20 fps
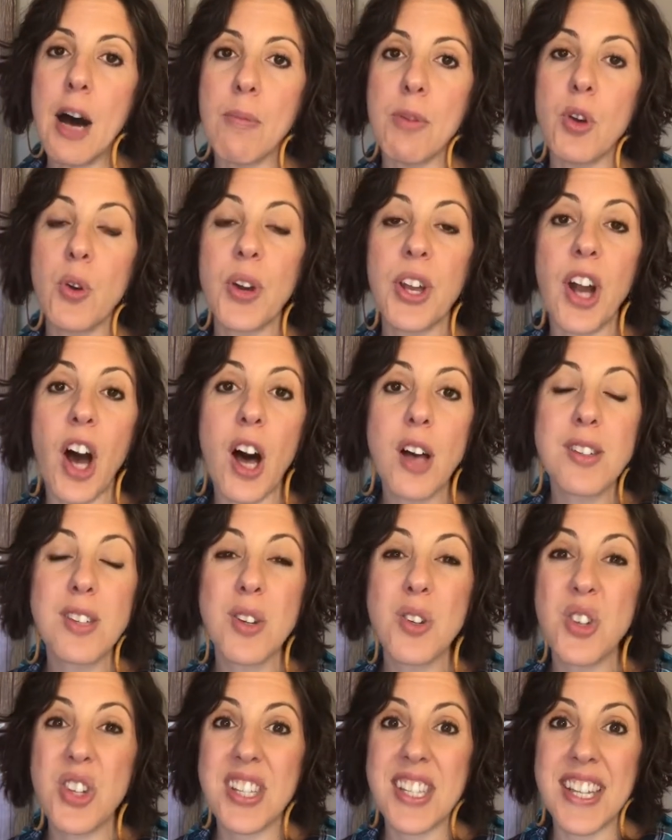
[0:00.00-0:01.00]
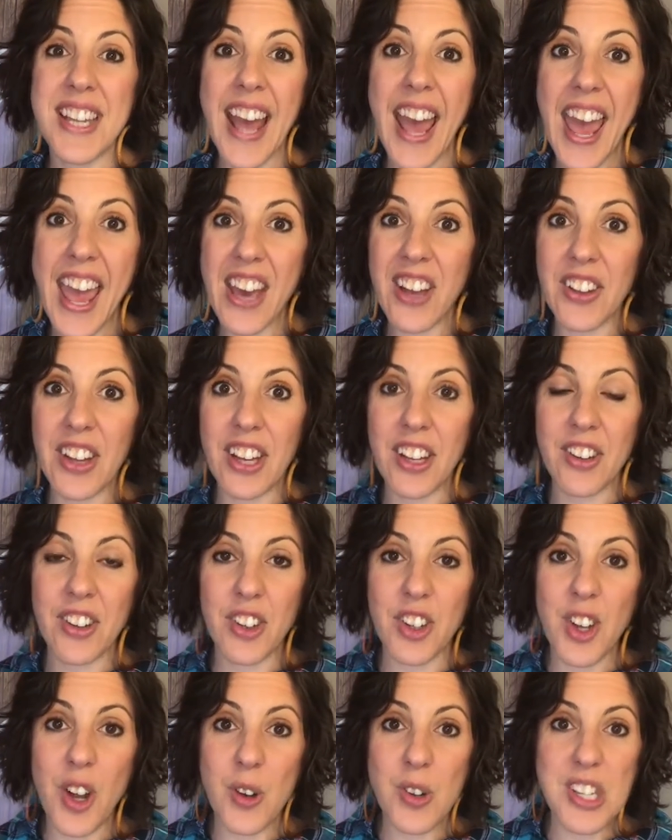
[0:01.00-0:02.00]
You can also just inhale it.
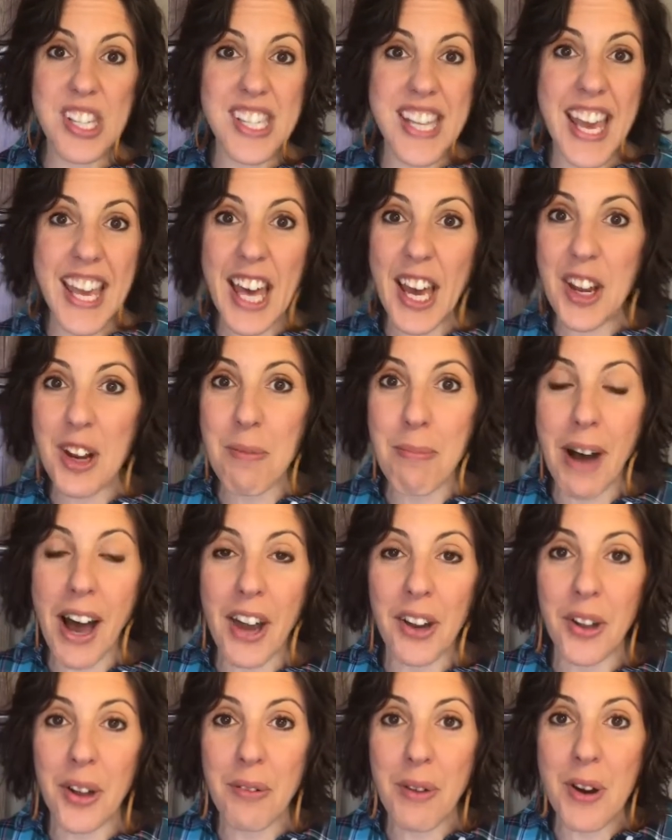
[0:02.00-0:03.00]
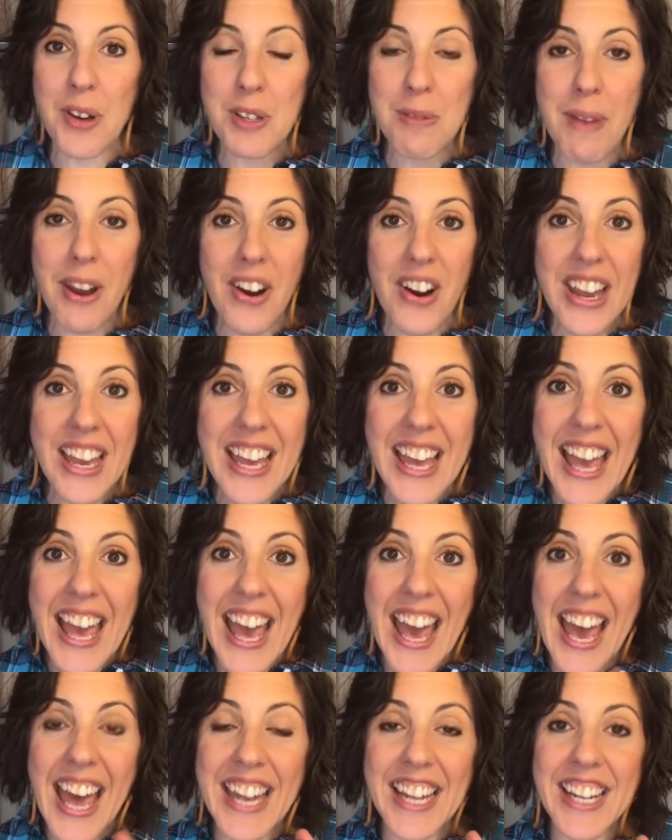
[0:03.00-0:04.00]
Just take out your bottle of rosemary
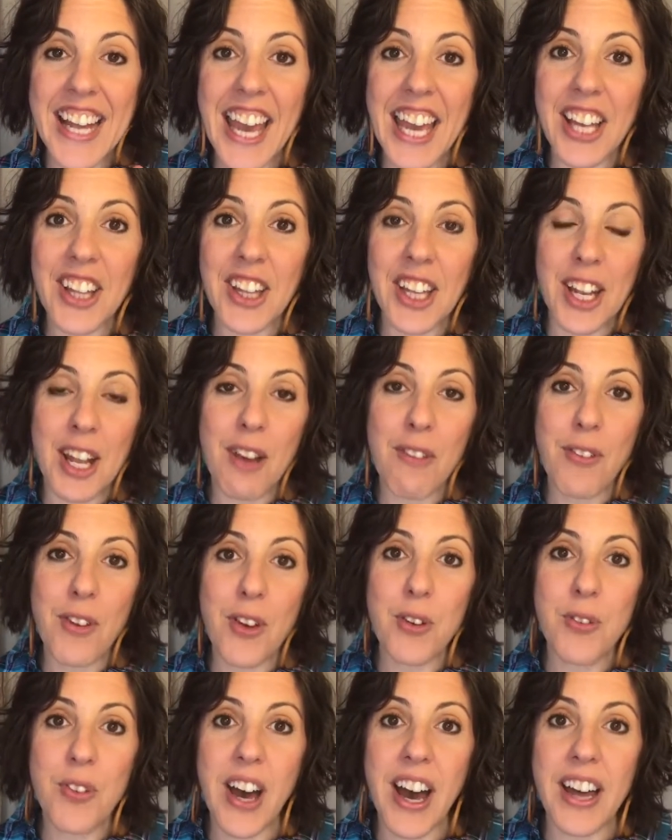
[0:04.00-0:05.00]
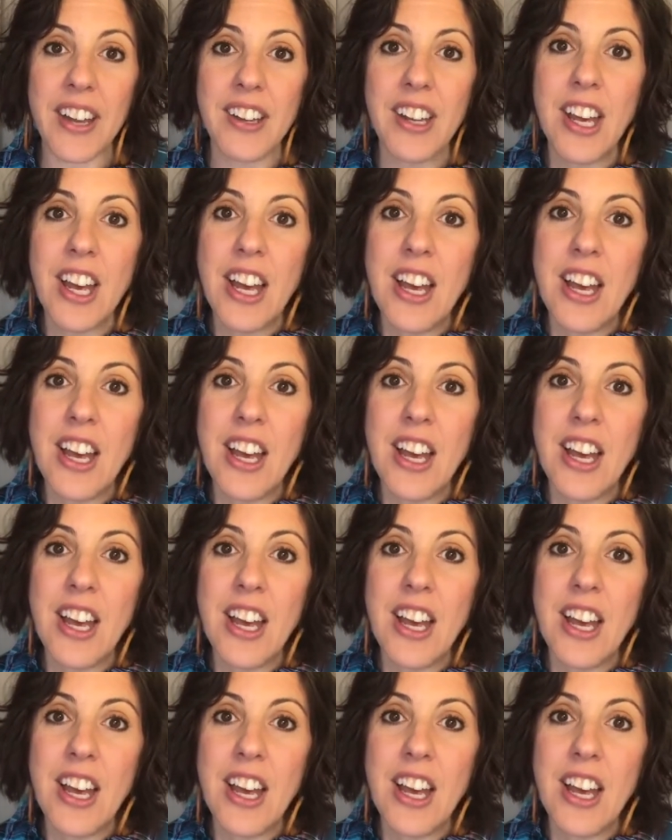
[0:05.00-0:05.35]
and inhale it. If you've got,